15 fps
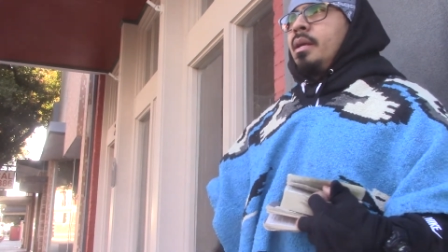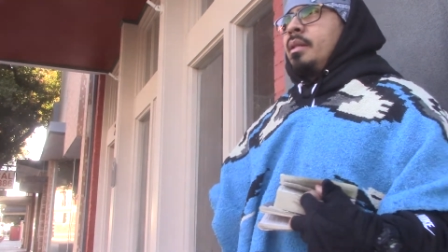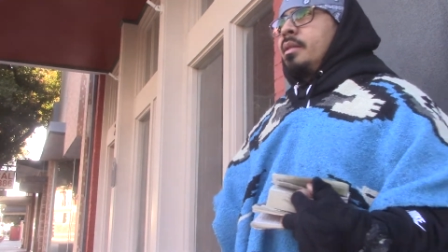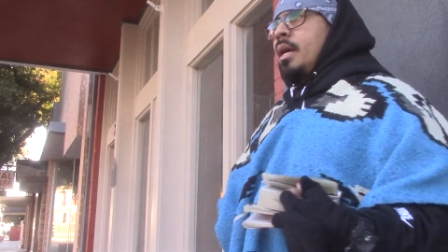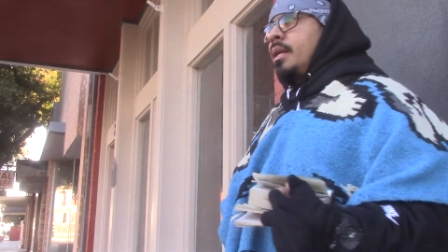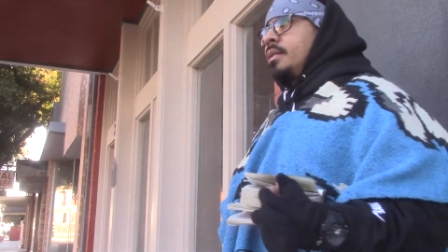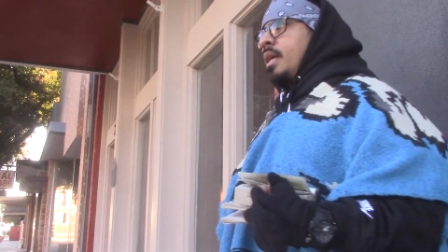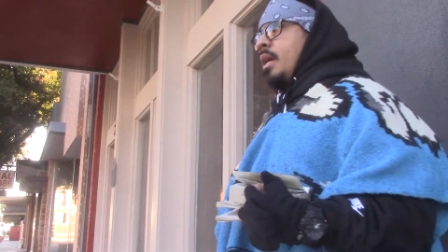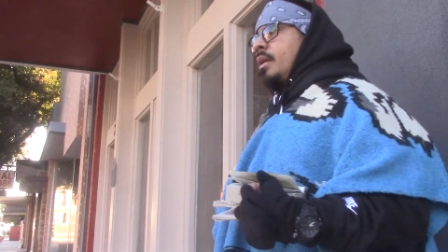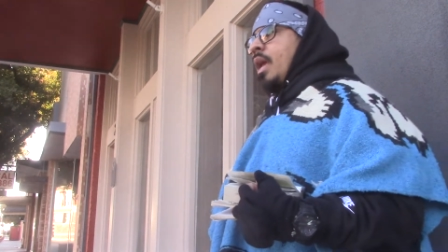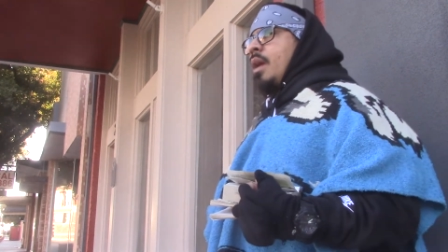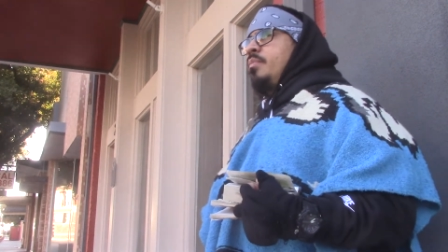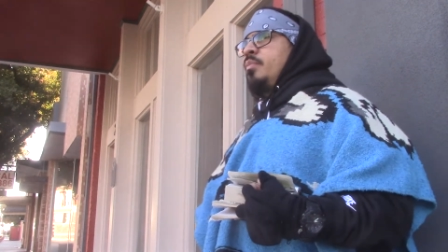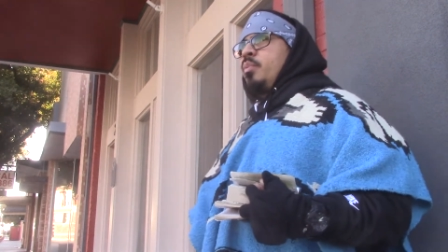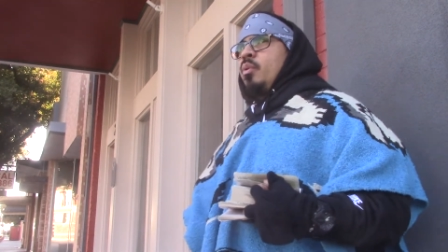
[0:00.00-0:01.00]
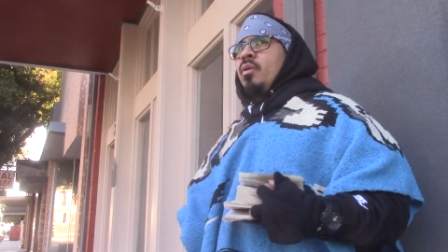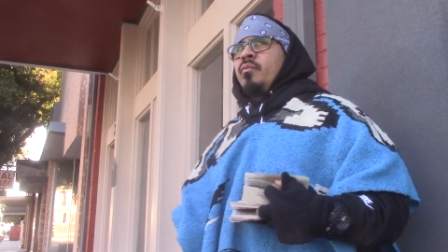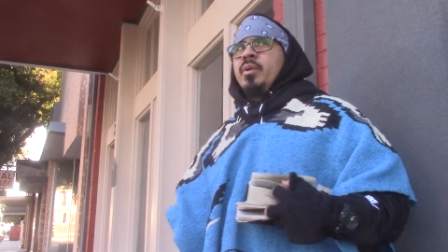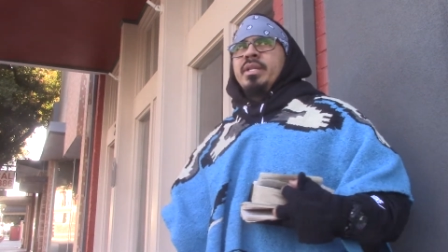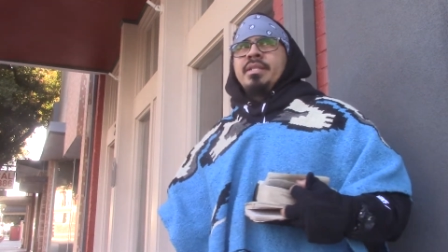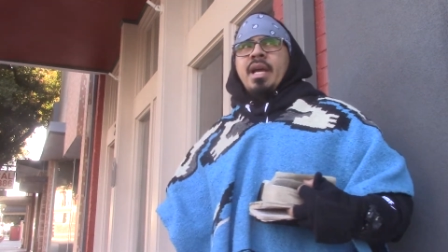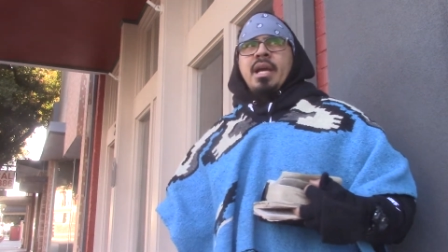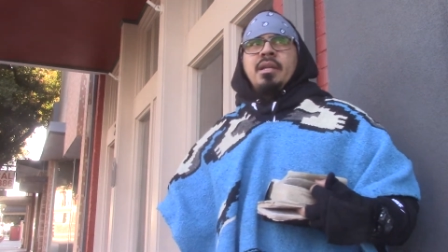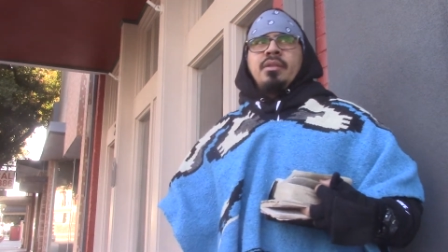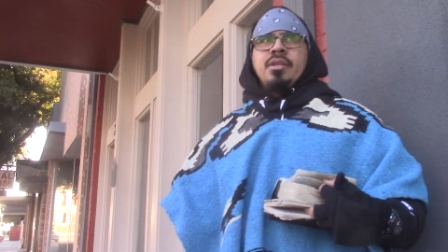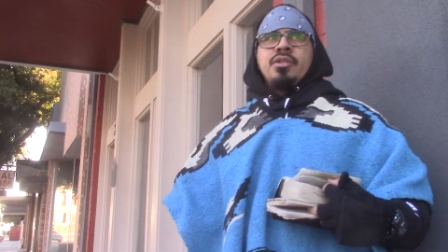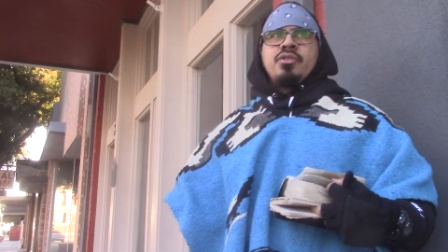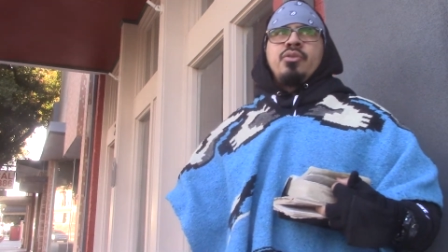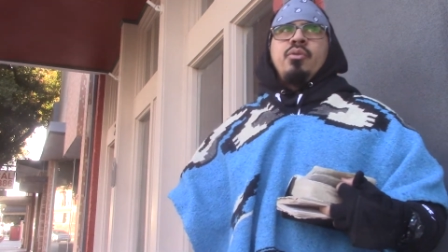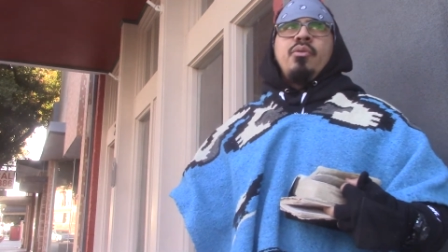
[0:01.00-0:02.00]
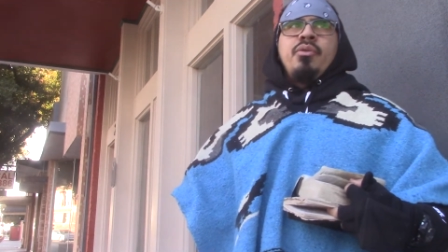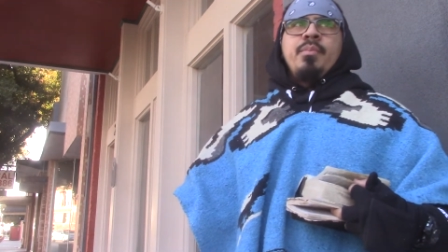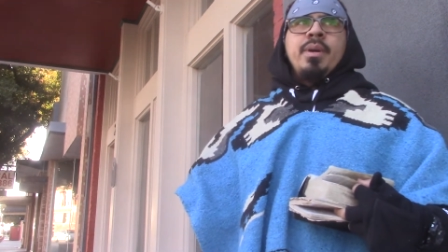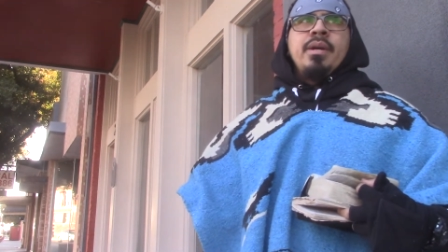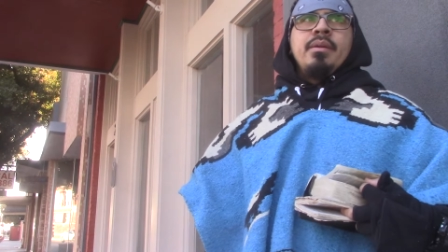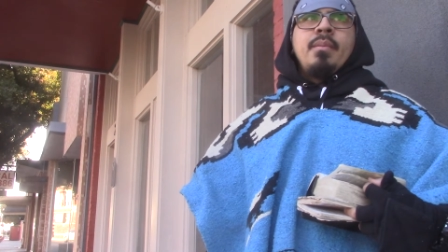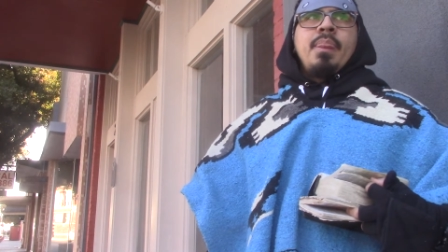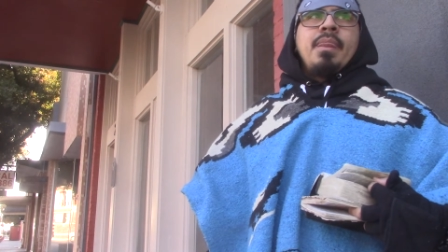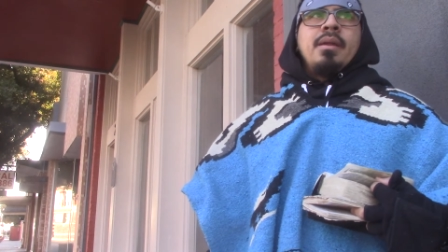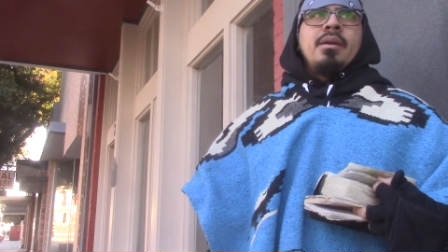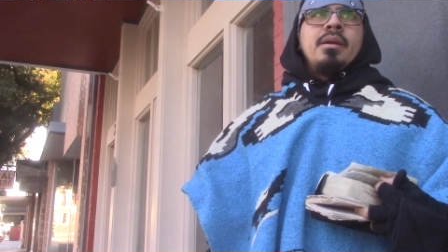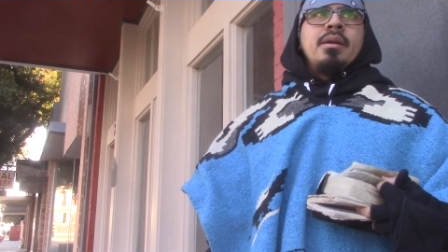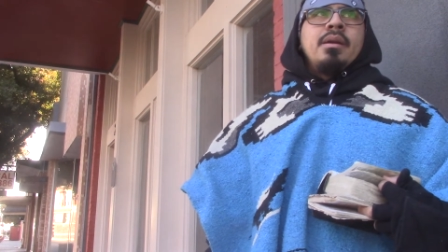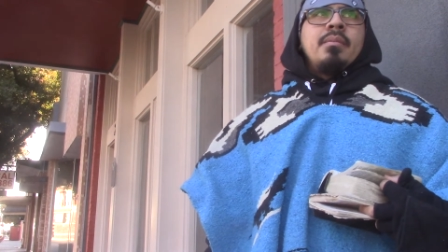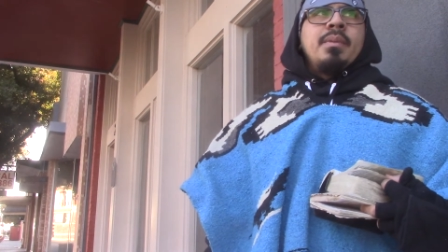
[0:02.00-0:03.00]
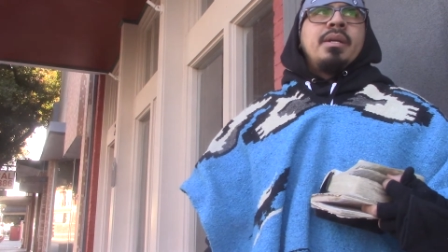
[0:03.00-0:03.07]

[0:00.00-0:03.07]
that is capable of retaining this truth, man.